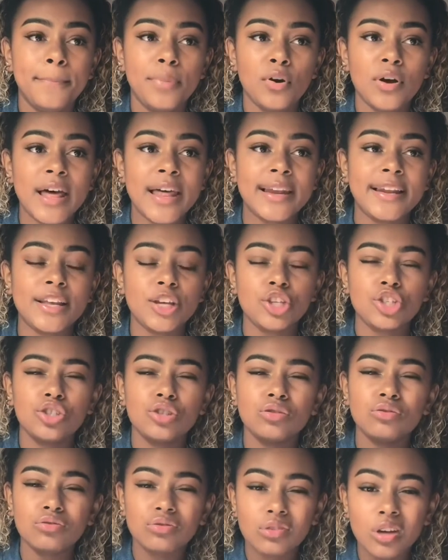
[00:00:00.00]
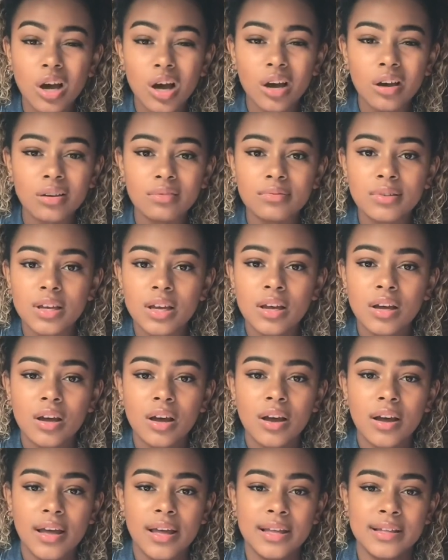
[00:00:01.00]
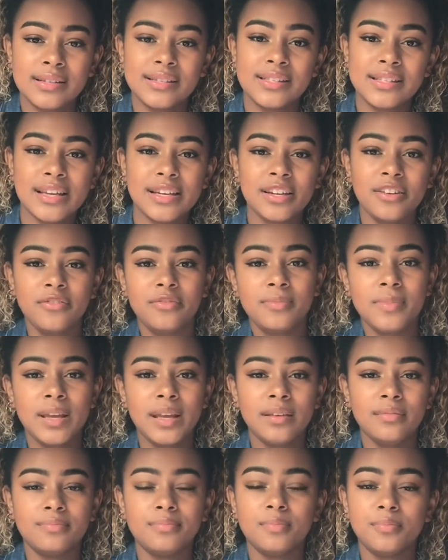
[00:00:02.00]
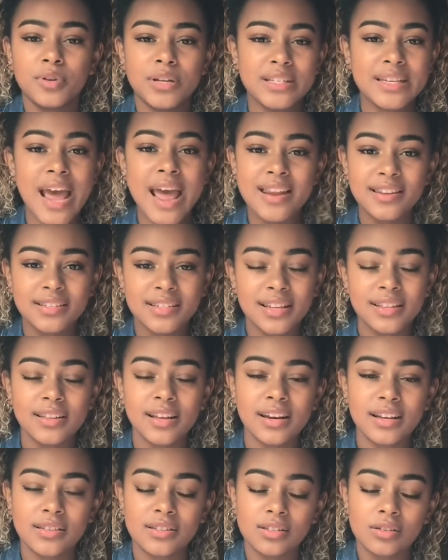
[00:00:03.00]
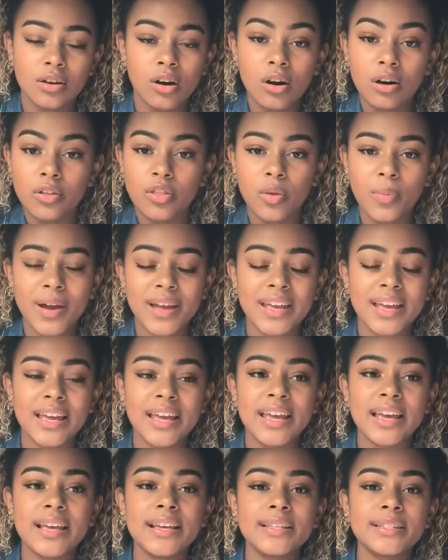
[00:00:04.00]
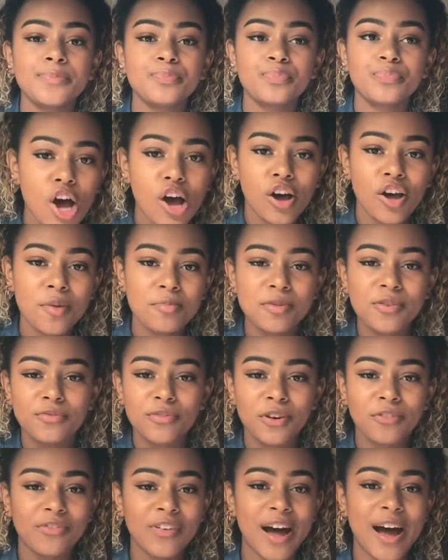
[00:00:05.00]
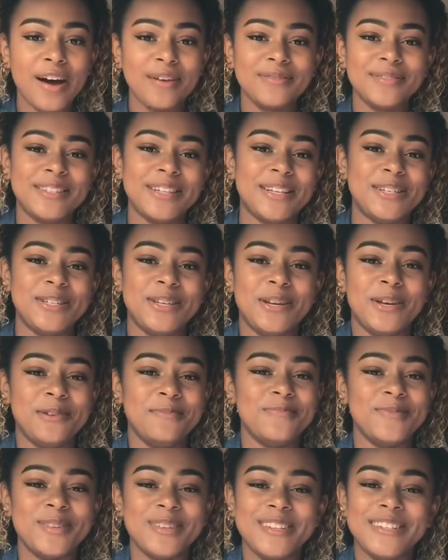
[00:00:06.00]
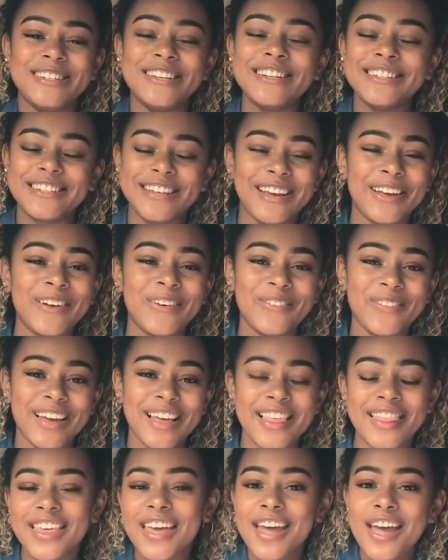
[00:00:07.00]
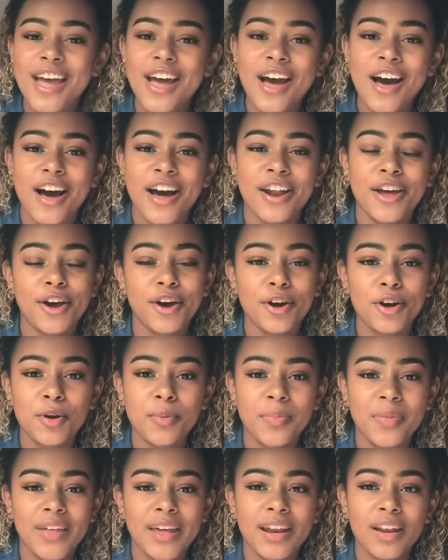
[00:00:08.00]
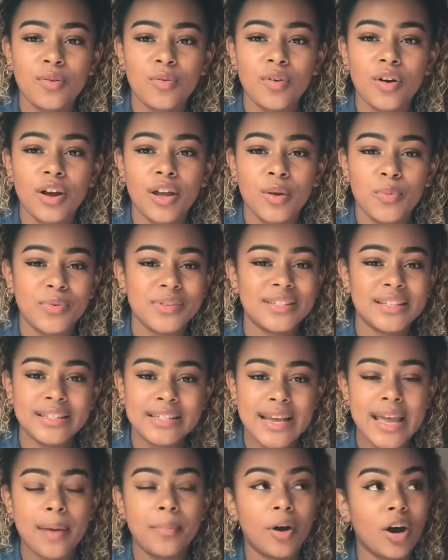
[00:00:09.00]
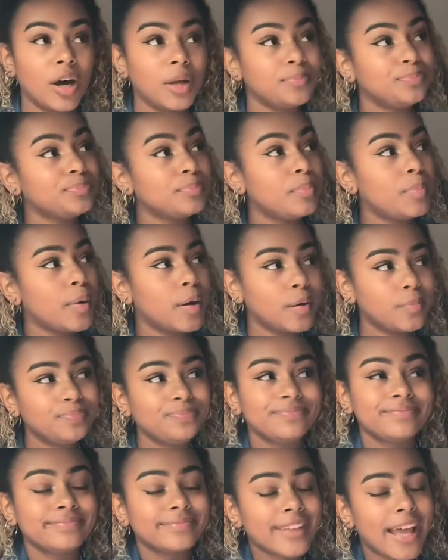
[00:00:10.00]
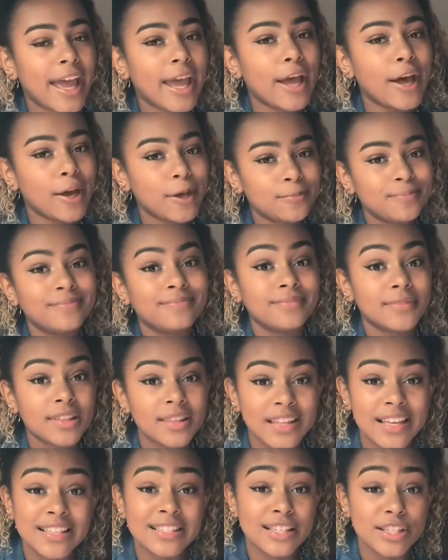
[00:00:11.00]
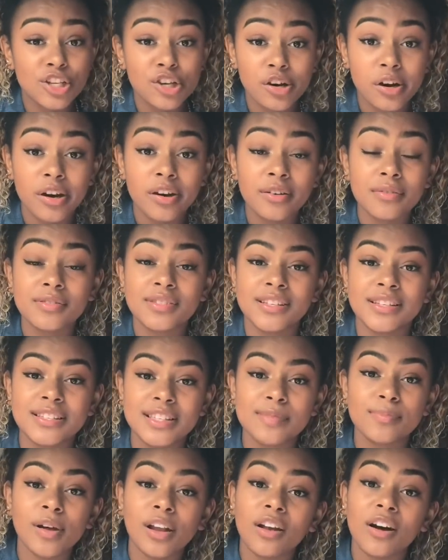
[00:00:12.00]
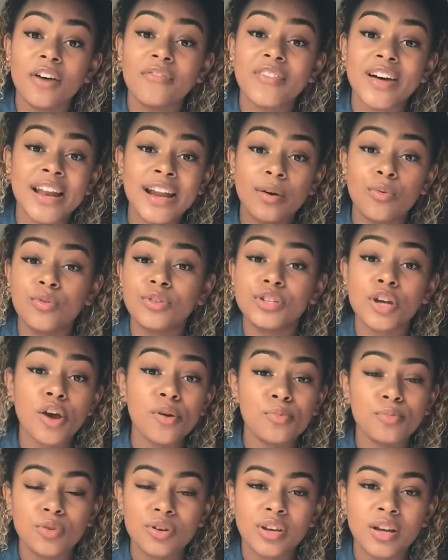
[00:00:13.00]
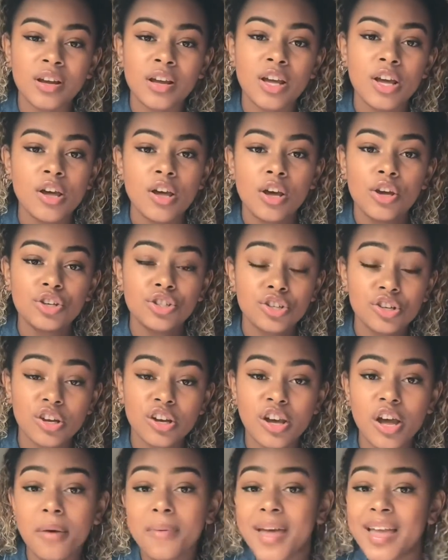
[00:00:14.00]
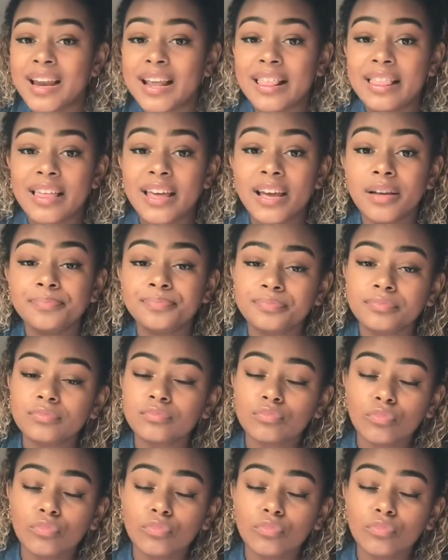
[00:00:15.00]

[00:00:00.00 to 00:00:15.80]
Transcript: But at least you'll know, instead of me pretending that it's not the way it is. I hope you've not found it too much to deal with. And I hope that it wasn't TMI. But hey ho, this is Crohn's. This is my life. And I don't want to sugarcoat anything